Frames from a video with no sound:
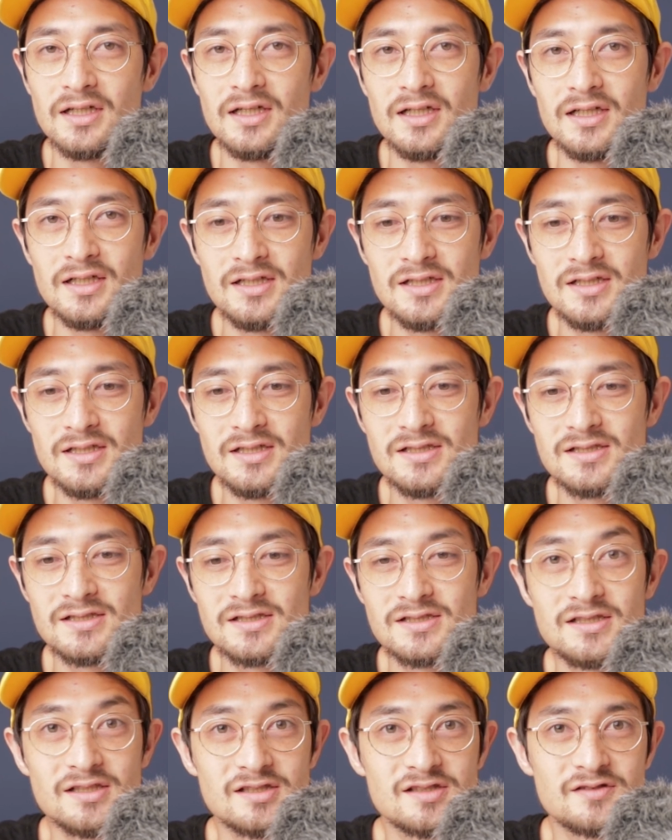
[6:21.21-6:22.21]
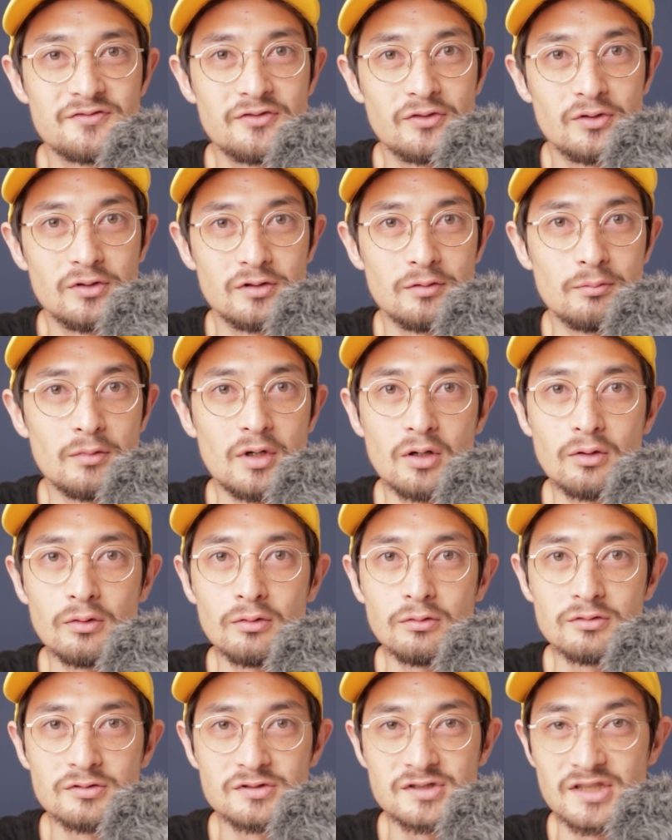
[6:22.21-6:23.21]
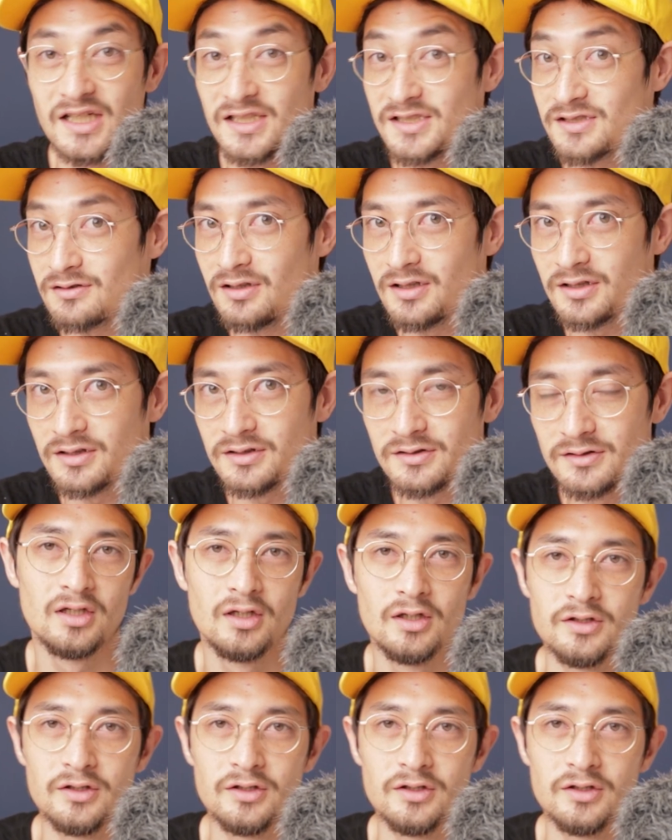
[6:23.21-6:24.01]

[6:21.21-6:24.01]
is just for the model/client.